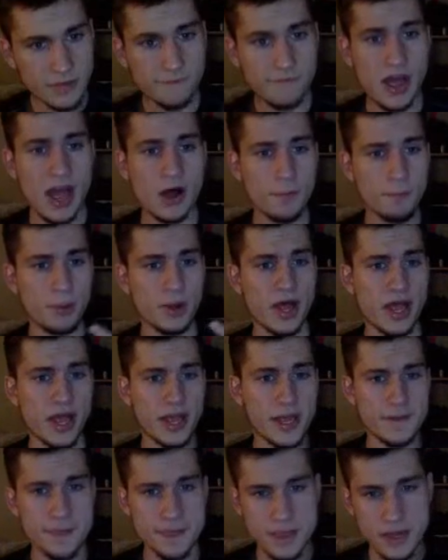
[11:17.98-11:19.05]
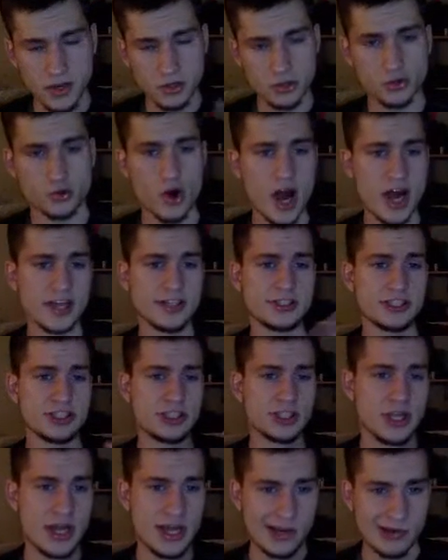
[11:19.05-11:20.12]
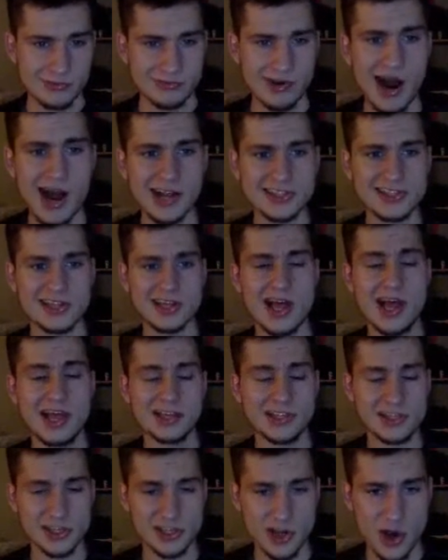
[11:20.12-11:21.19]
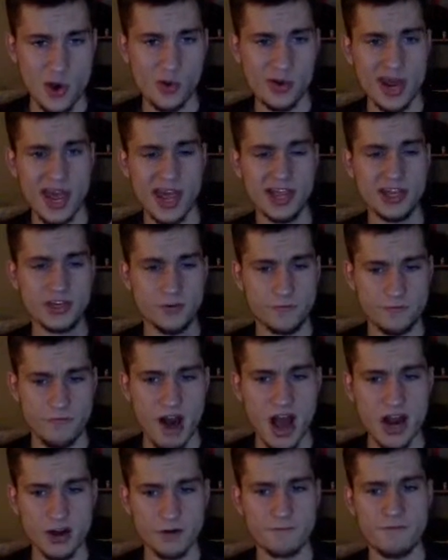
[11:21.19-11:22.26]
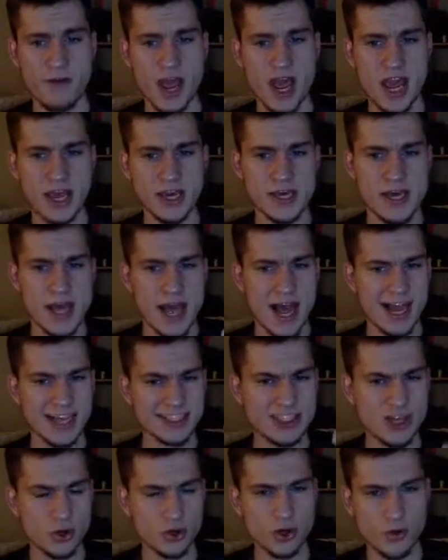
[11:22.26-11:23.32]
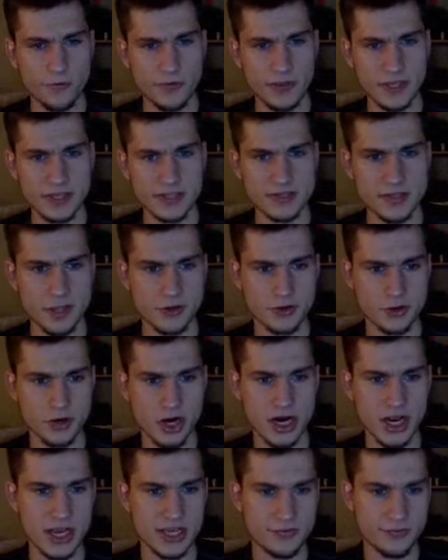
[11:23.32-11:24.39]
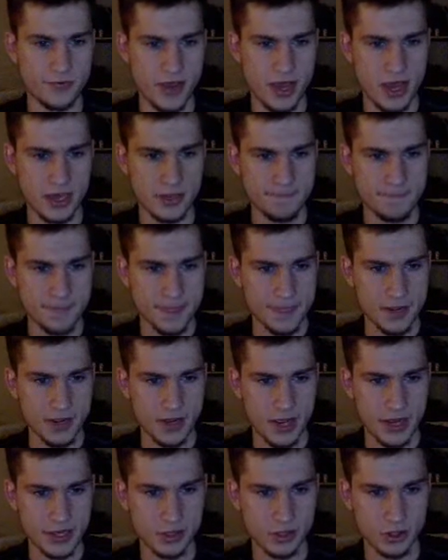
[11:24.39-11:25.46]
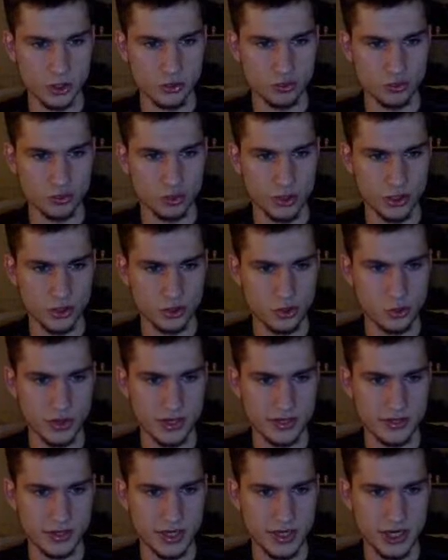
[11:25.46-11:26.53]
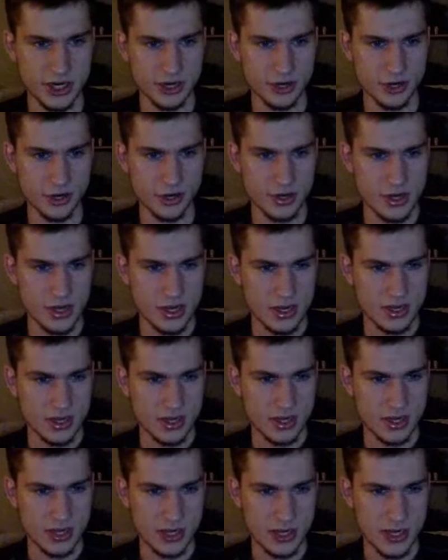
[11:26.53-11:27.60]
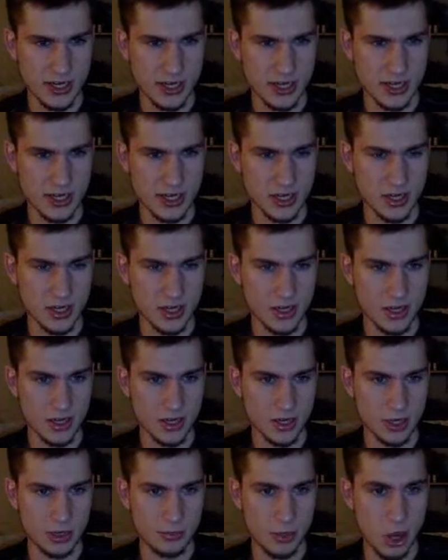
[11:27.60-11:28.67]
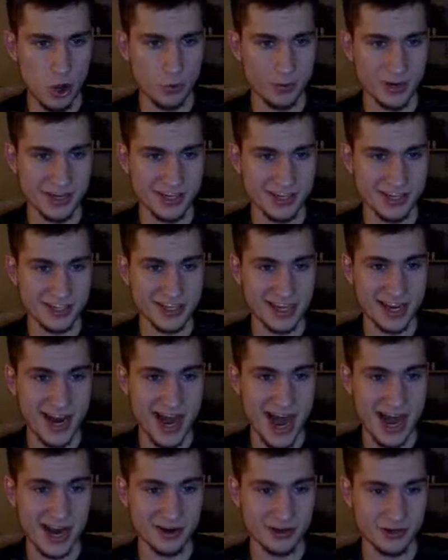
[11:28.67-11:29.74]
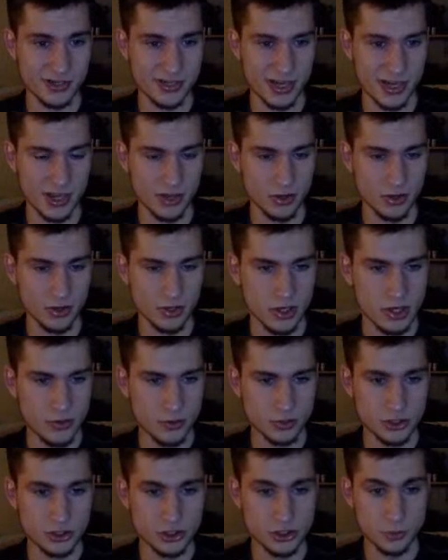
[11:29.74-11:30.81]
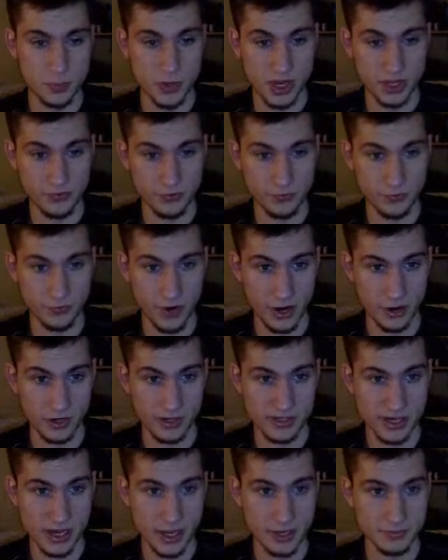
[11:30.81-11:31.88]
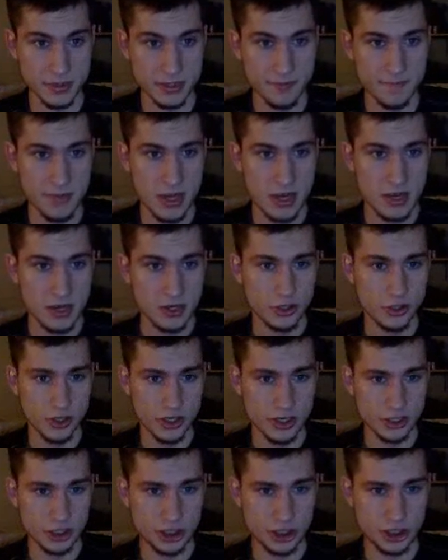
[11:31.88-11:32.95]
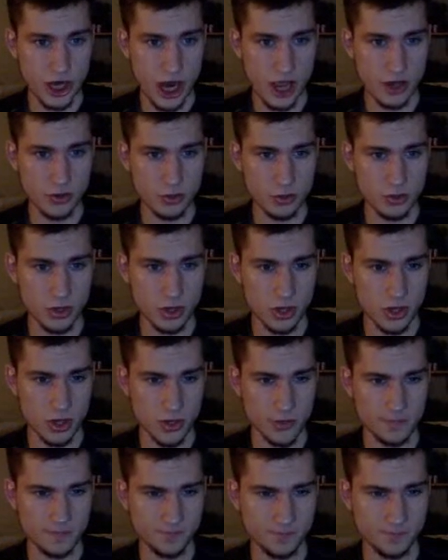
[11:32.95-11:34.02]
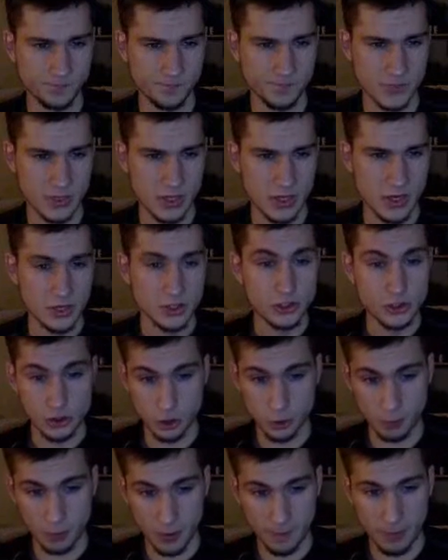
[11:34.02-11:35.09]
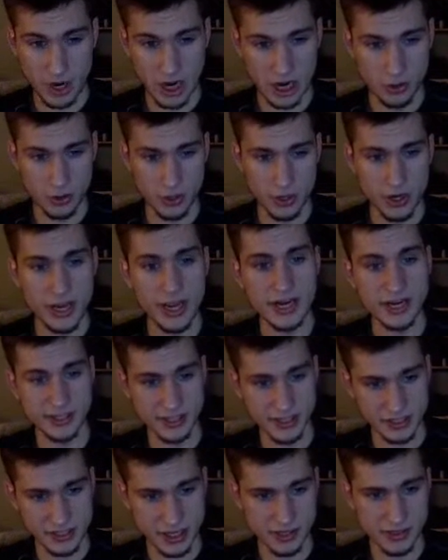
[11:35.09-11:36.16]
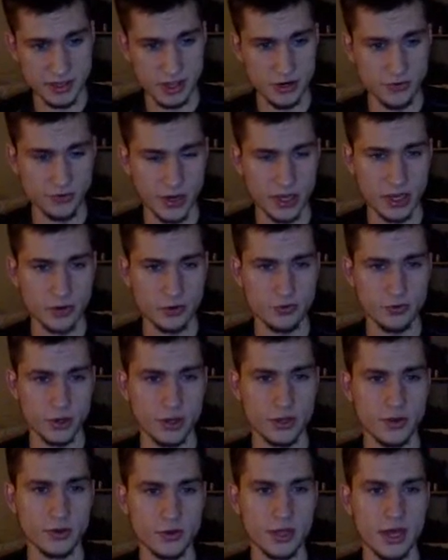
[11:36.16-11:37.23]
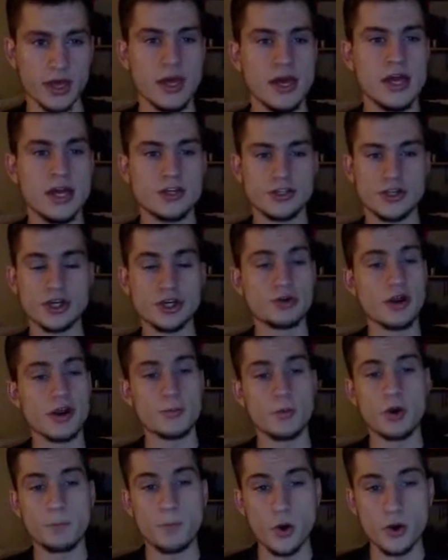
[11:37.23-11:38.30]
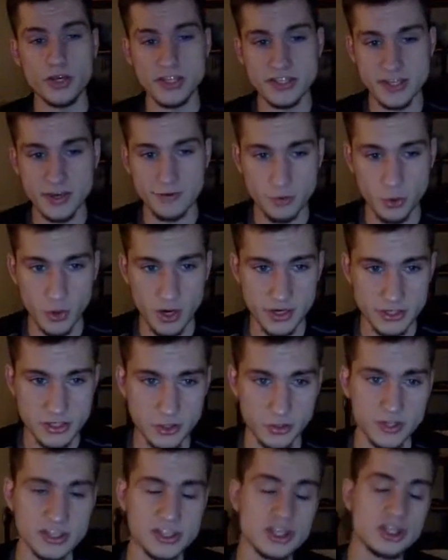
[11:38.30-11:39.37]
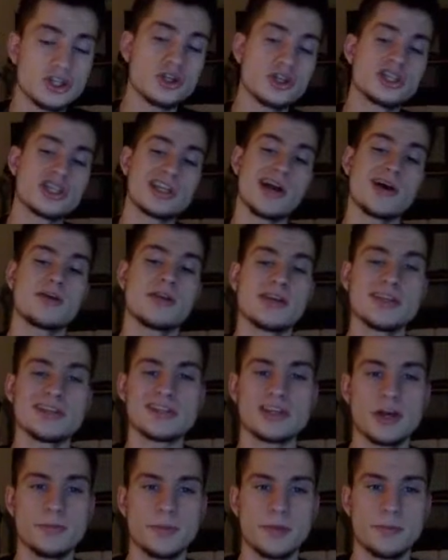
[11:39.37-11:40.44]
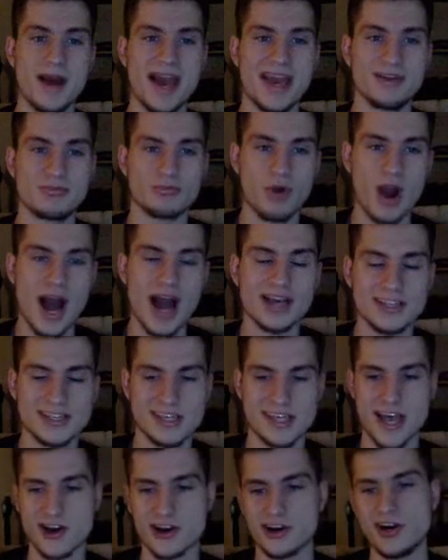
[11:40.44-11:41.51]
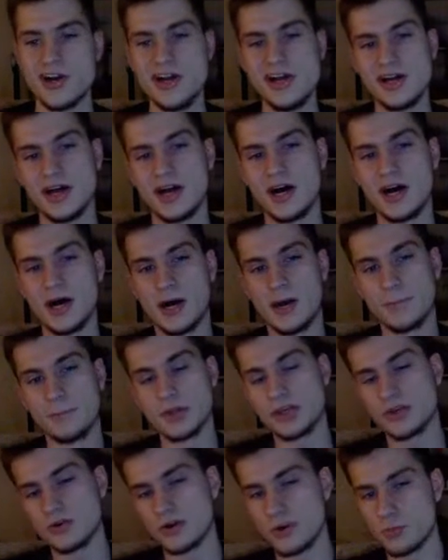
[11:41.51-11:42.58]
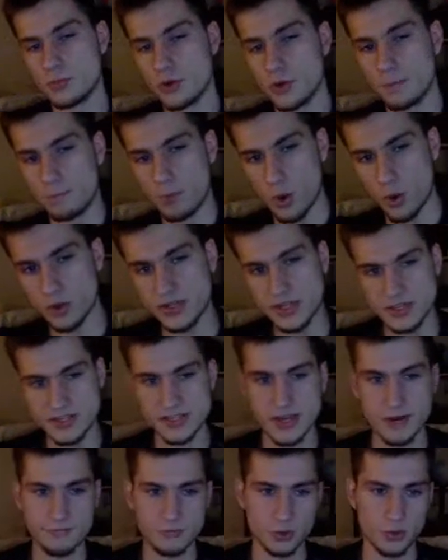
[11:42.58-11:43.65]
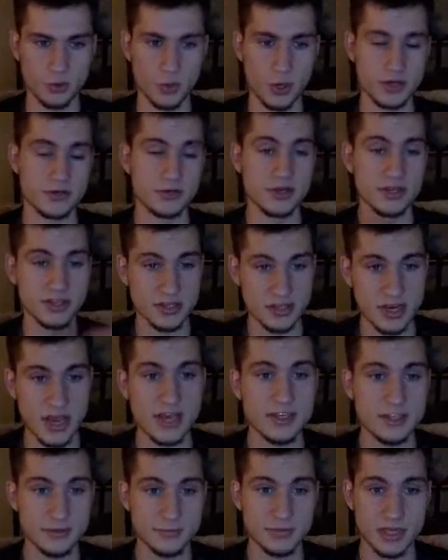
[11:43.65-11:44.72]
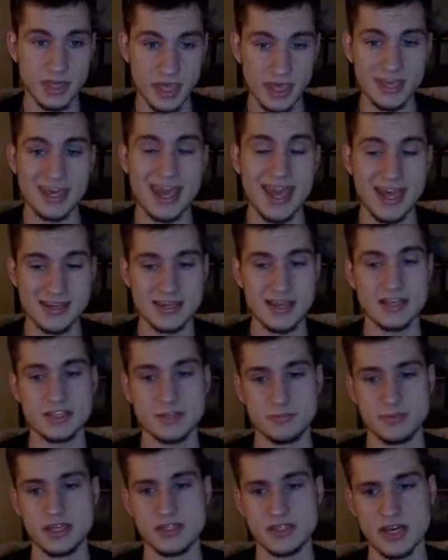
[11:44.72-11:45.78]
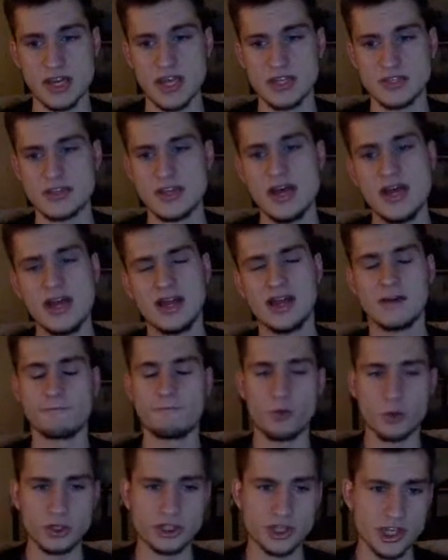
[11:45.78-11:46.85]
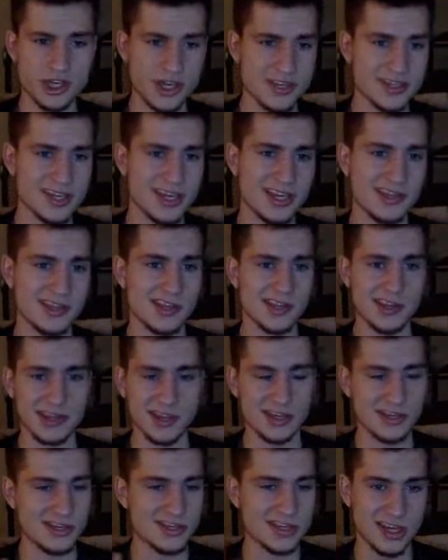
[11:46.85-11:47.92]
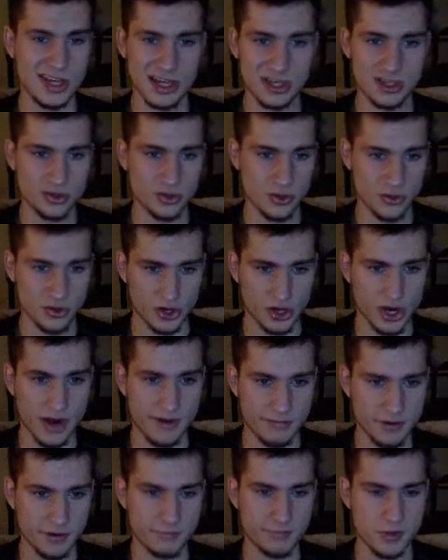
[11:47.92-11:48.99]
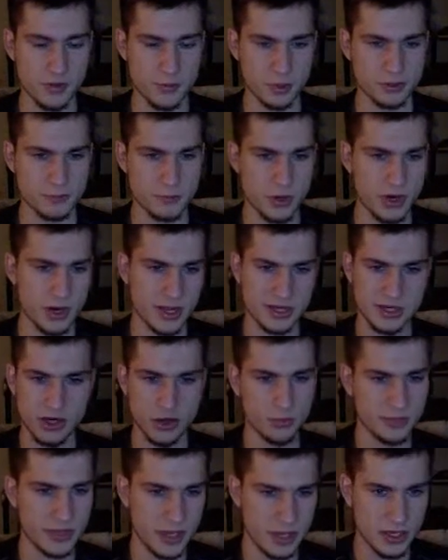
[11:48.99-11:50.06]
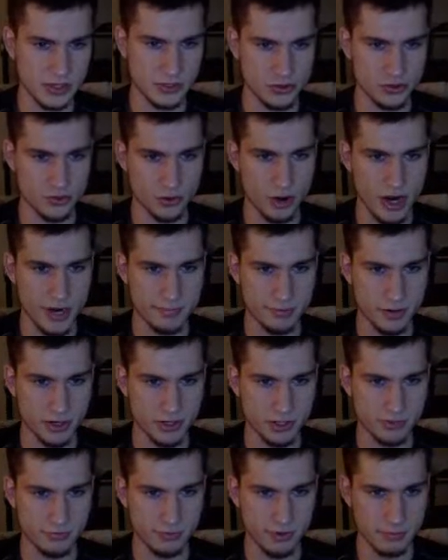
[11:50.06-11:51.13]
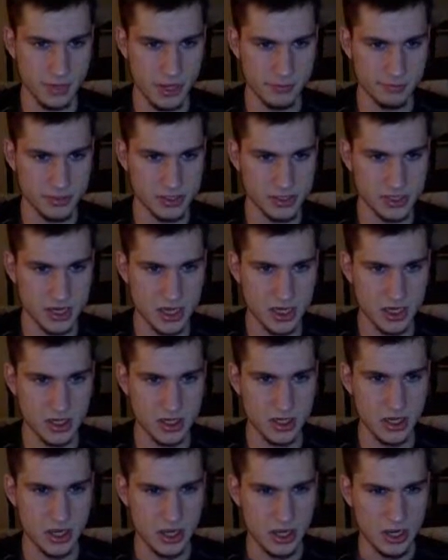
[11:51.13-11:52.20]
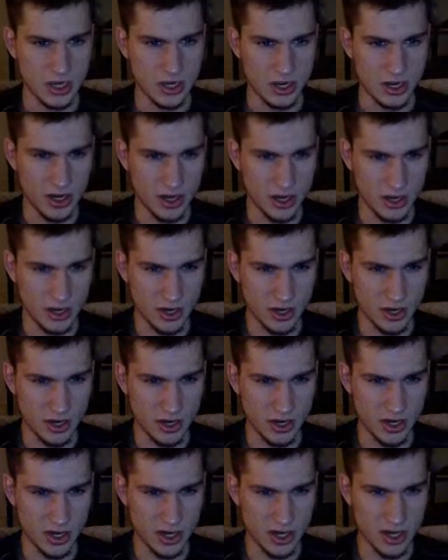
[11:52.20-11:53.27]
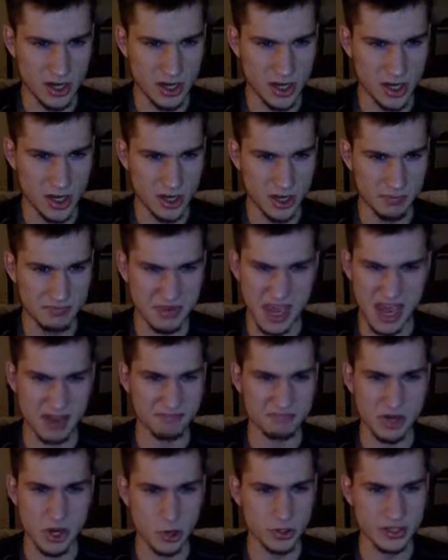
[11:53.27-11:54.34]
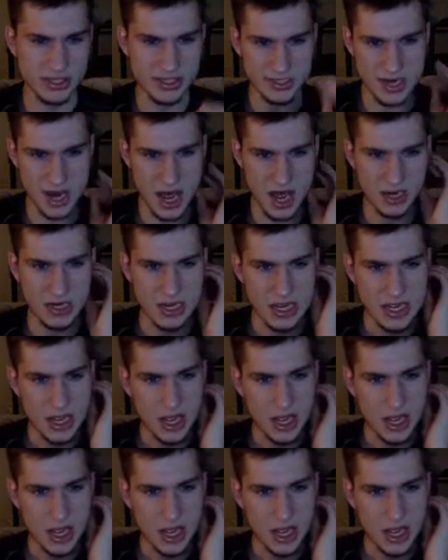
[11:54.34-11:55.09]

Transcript: Foul Play, Crunch, Rock Slide, Stone Edge, Fire Fang. I don't know if it gets Thunder or Ice Fang. I can look real quickly here. No, but it does get Iron Tail, which is super nice for fairy types. You get Shadow Claw, Super Power, and it does get Thunder Fang. Okay. So you can run a more bulky set if you wanted to. This is your stuff. This is going to be my rock setter. But you can run a more bulky set if you really want to, because it can take some decent hits. Unfortunately, it doesn't get any sort of recovery for the most part. I don't think it gets Drain Punch, if I'm not mistaken. Yeah, no, it does not.